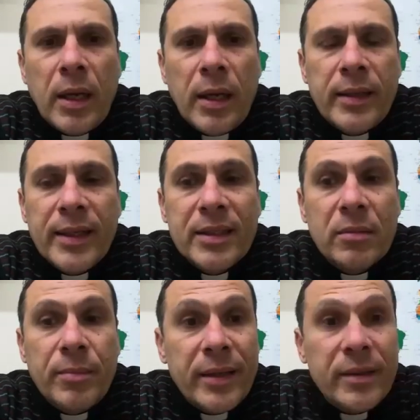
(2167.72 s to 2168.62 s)
It
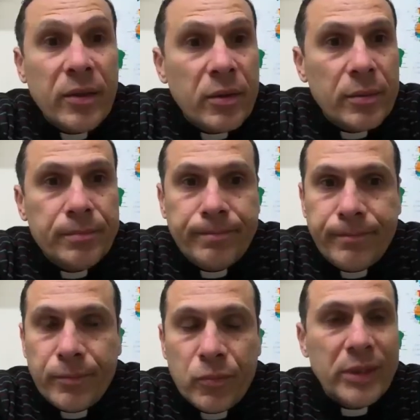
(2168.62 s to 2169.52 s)
doesn't matter
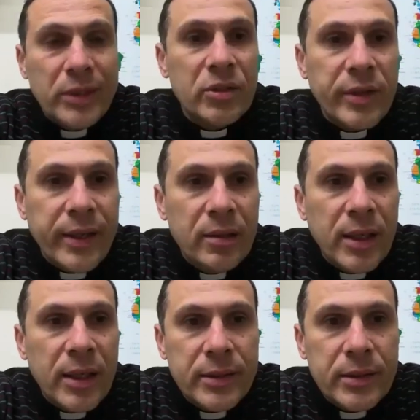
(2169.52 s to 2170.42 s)
what Israel
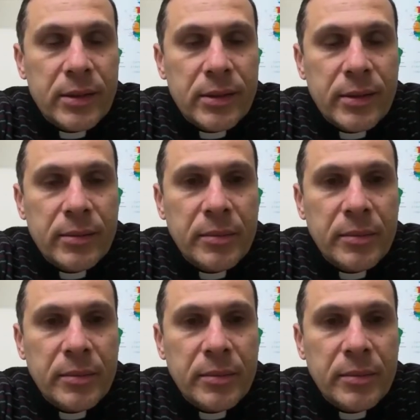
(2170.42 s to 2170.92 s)
does.